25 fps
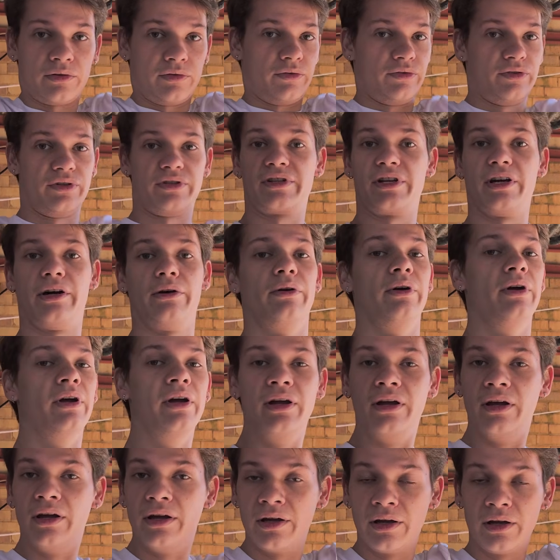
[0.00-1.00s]
Just go.
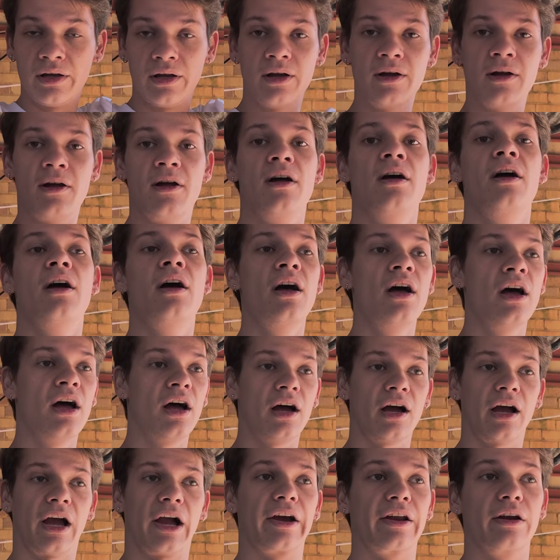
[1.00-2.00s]

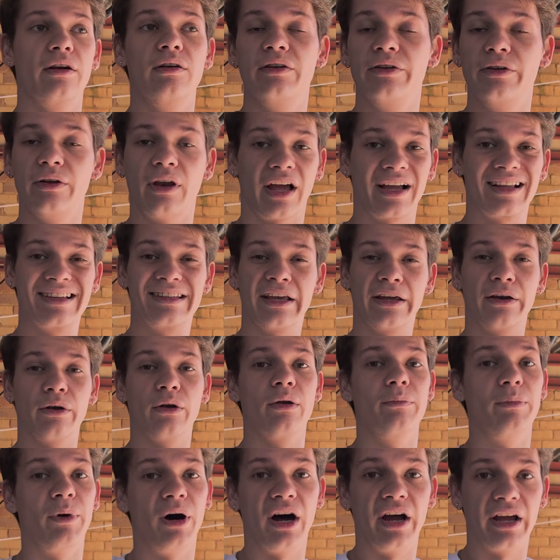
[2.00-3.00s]
I can only do like 10 on a
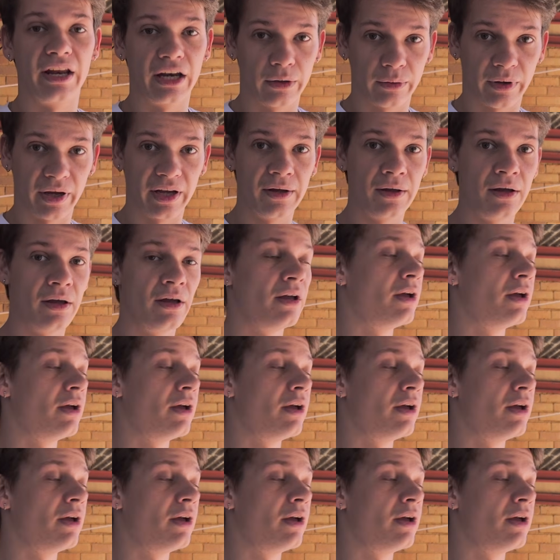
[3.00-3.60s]
bar anyway.